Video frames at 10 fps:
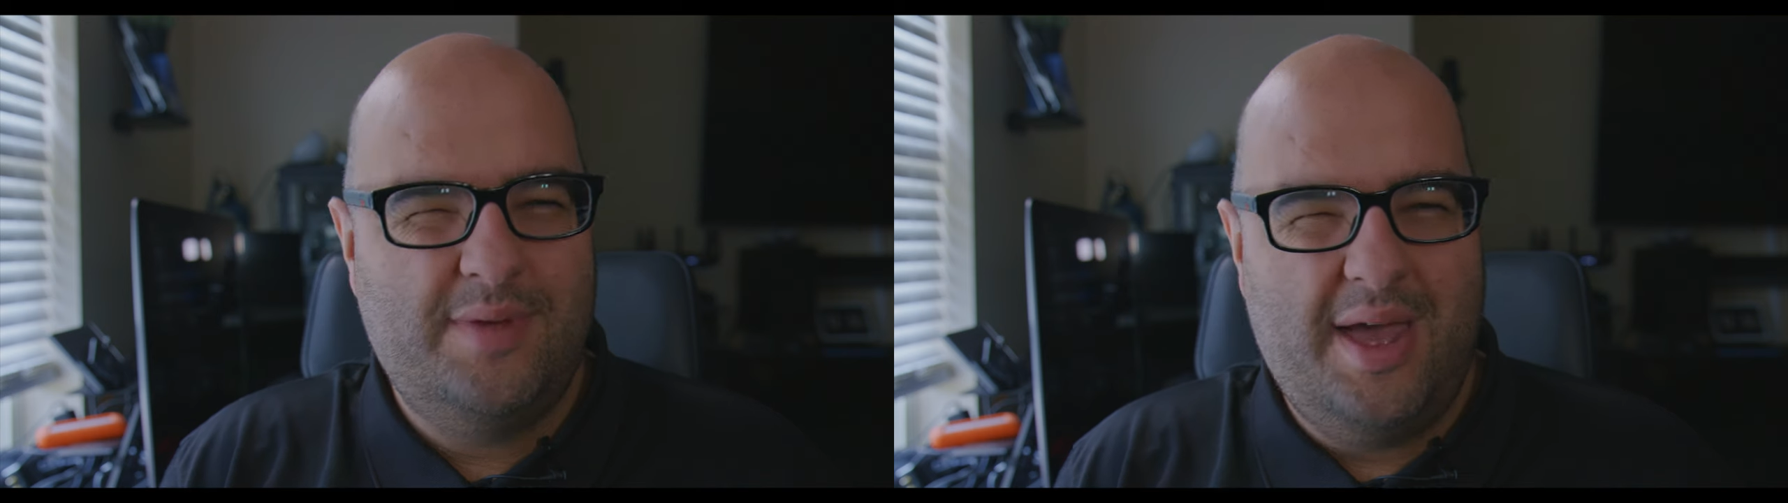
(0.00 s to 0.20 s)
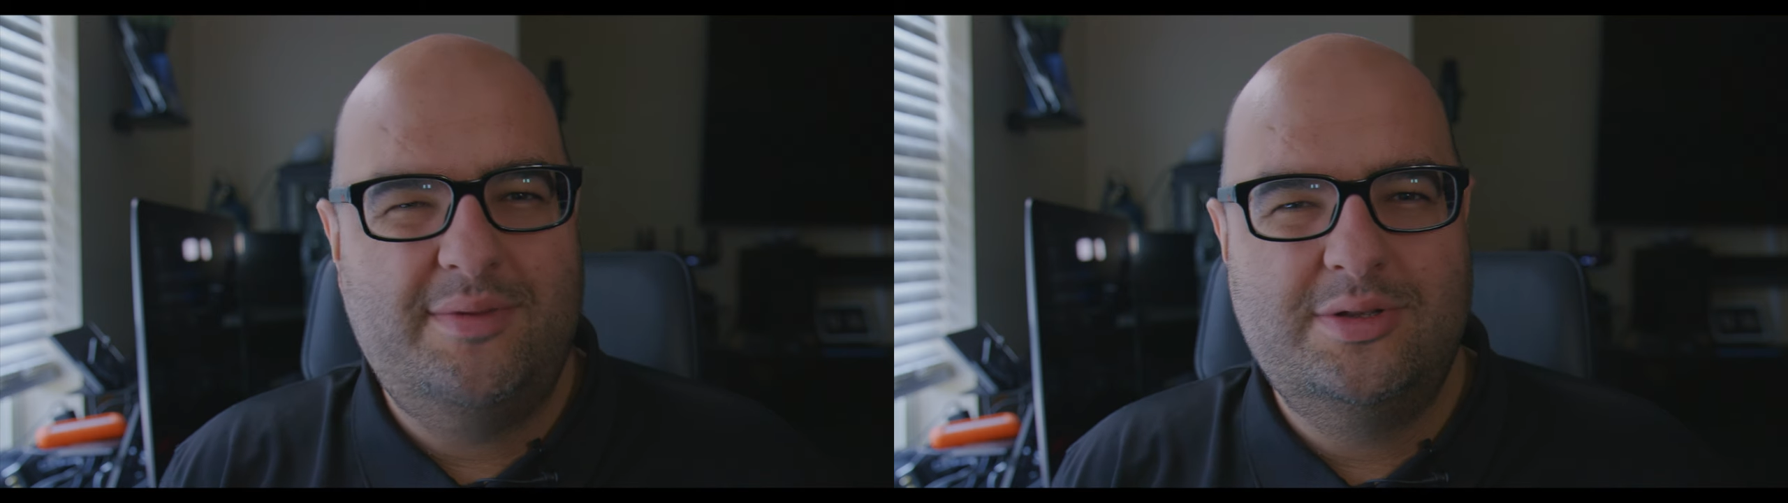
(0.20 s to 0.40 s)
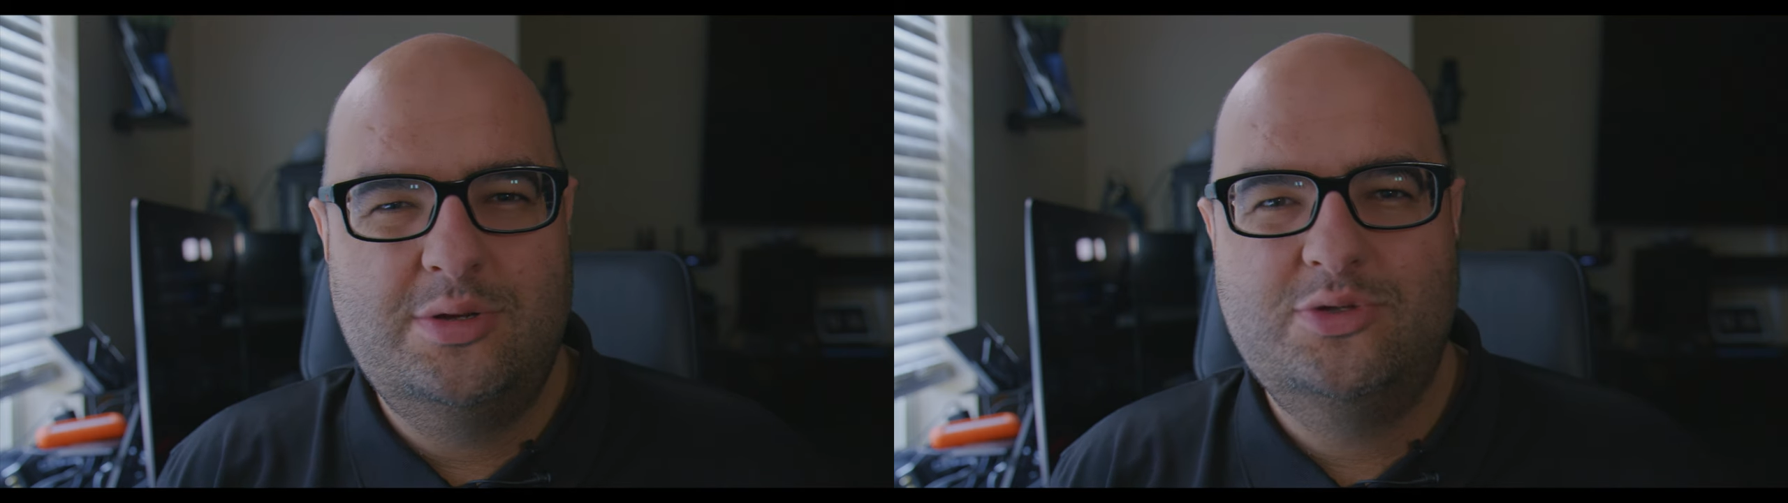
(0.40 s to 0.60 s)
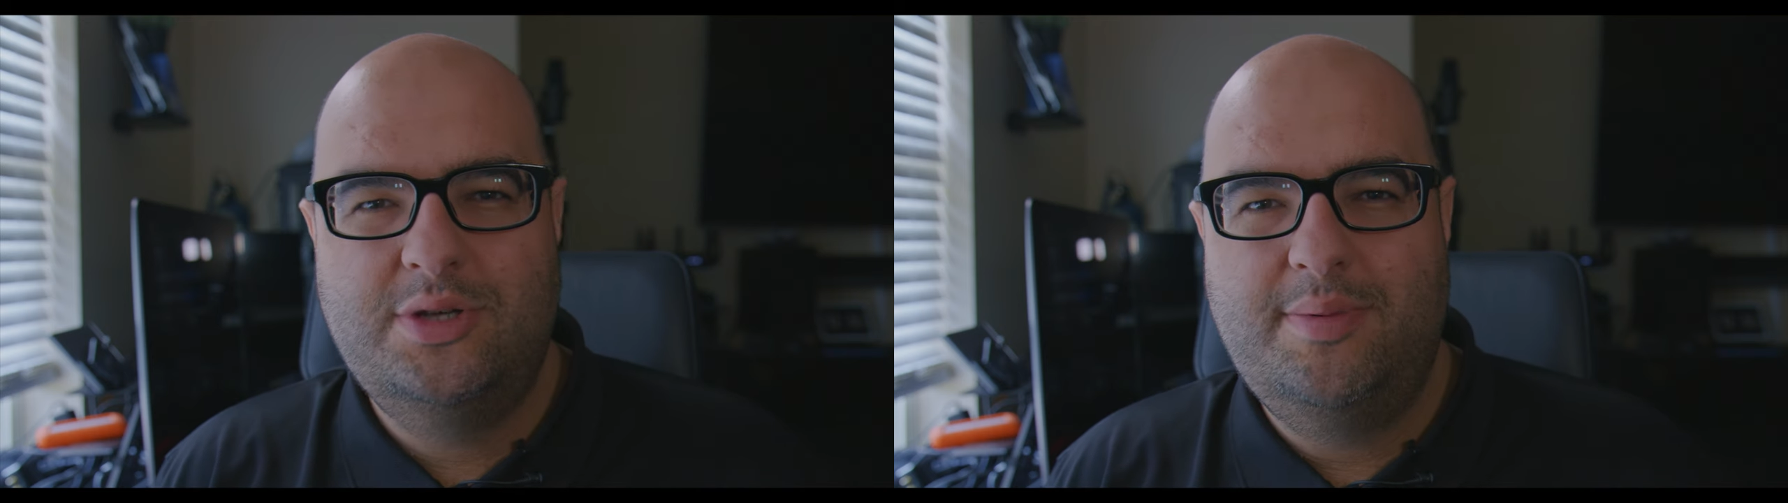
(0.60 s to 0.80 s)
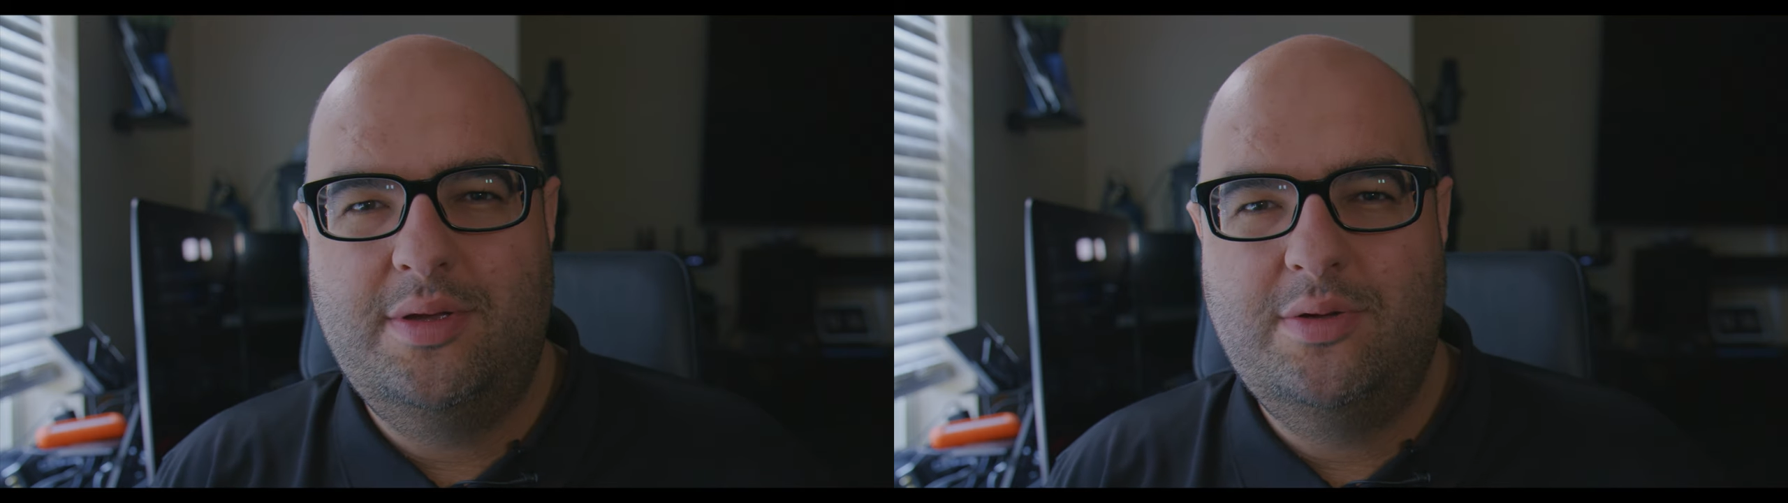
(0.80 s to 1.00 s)
having two
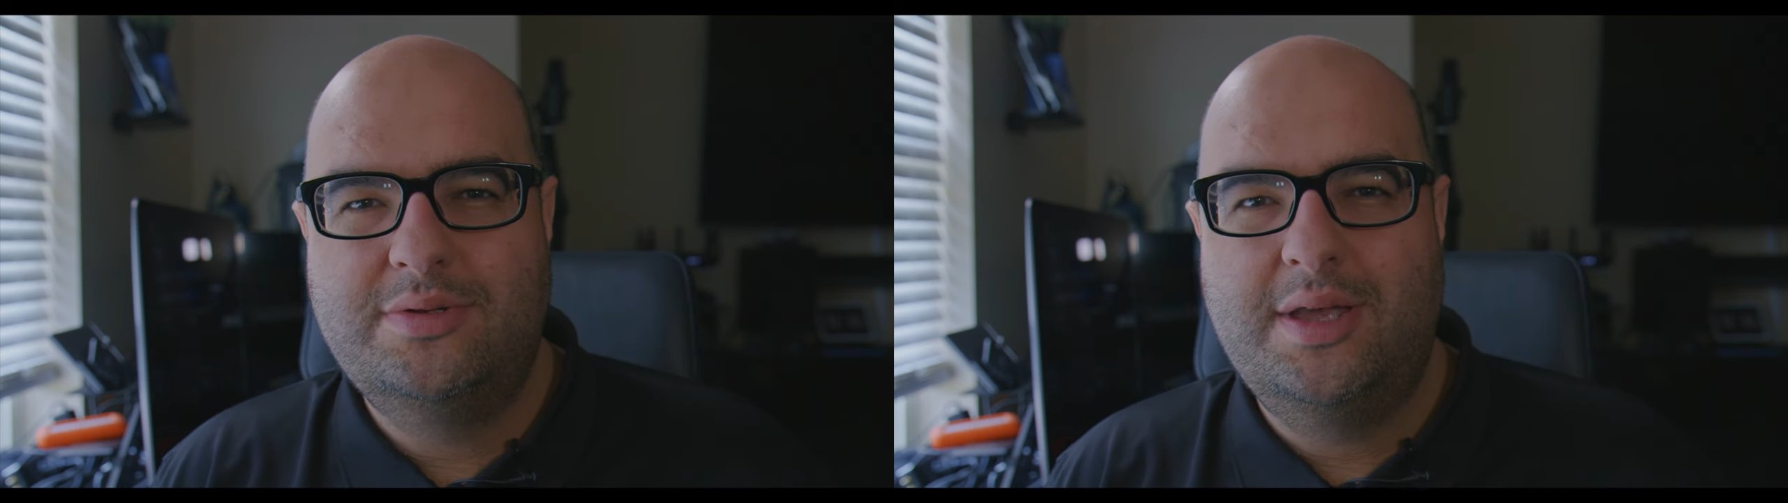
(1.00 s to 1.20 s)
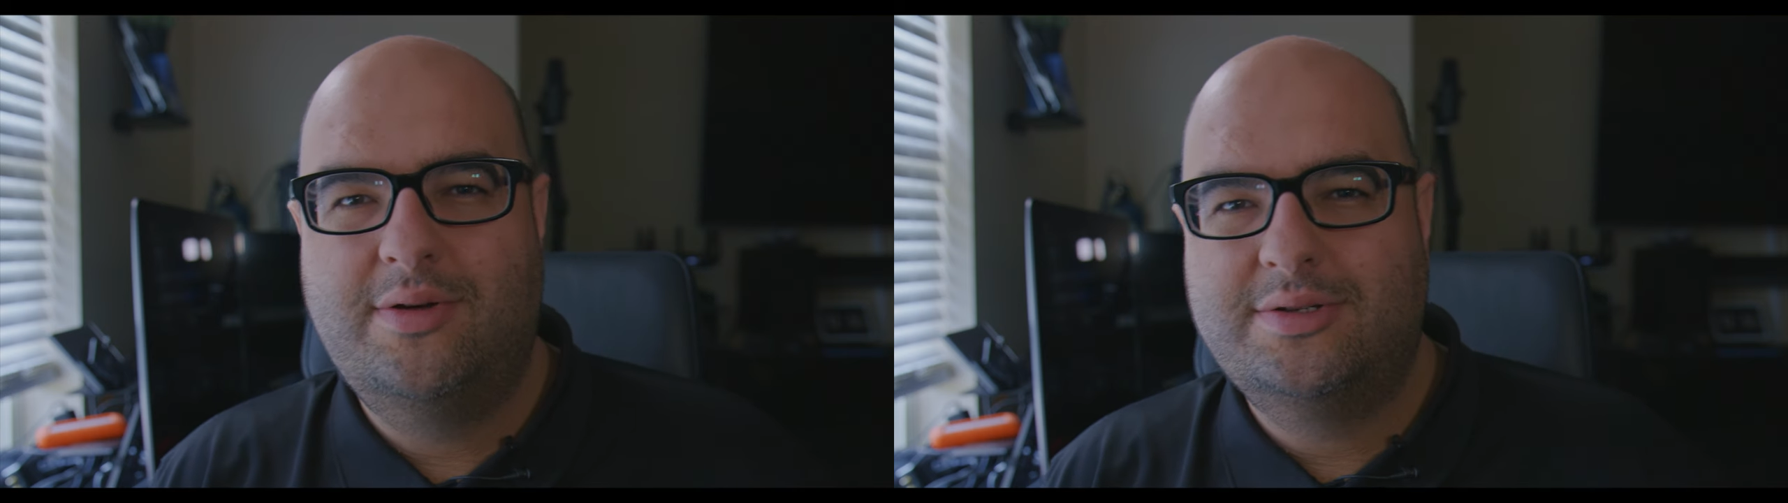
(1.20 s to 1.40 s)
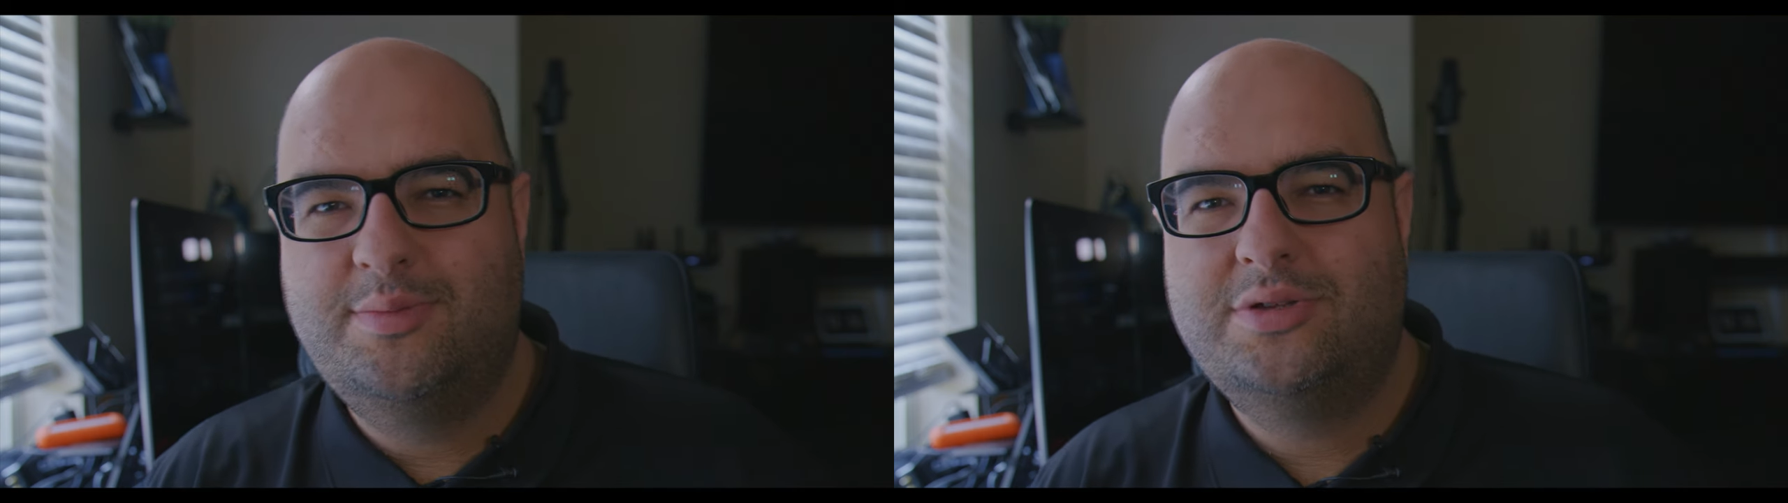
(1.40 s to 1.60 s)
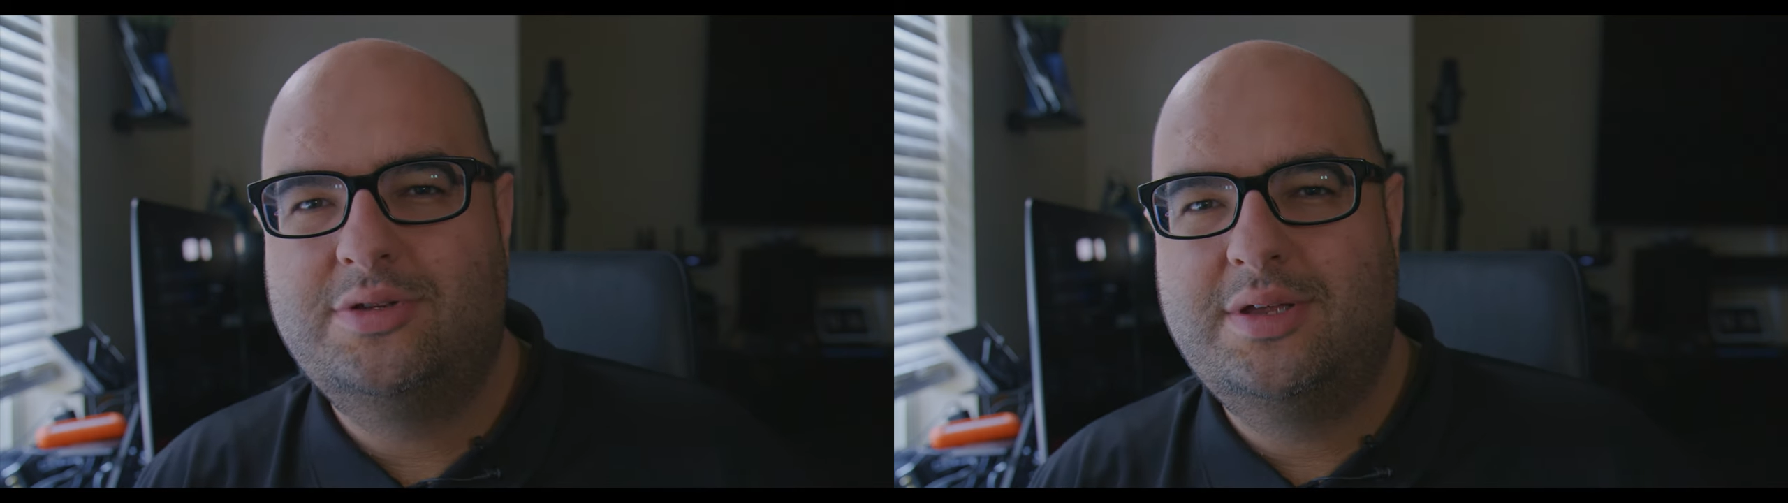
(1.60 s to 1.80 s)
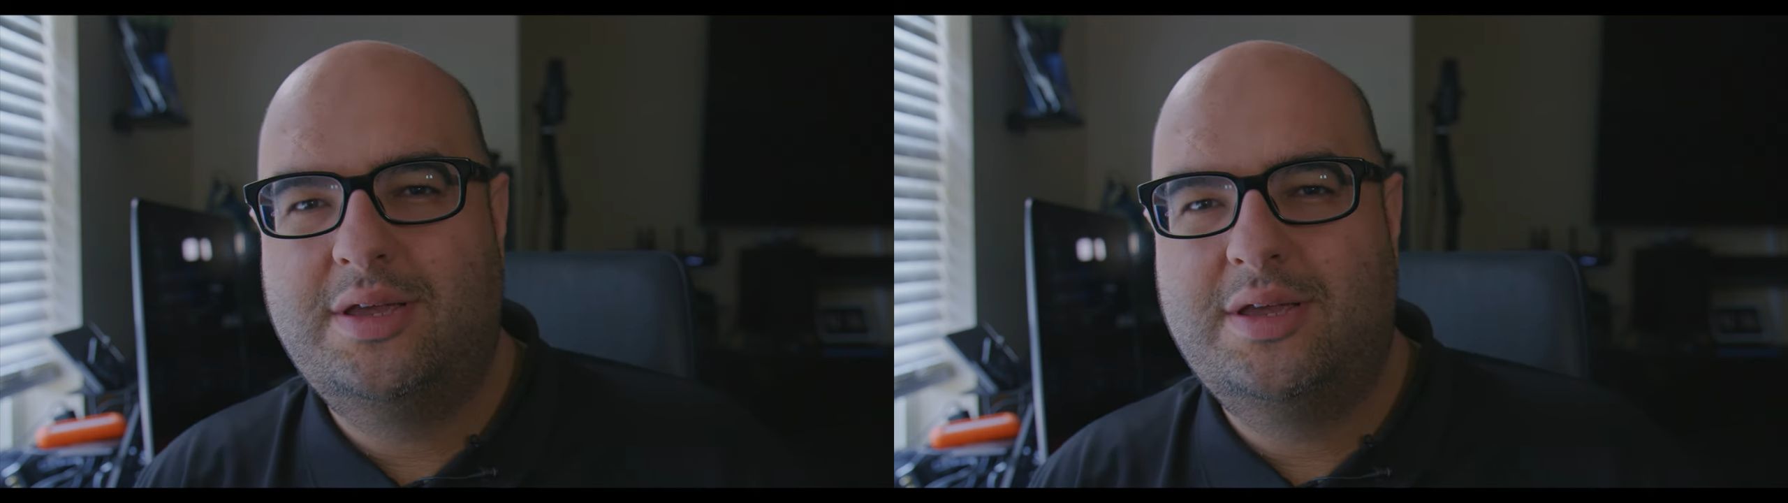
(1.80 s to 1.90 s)
GPUs there as much as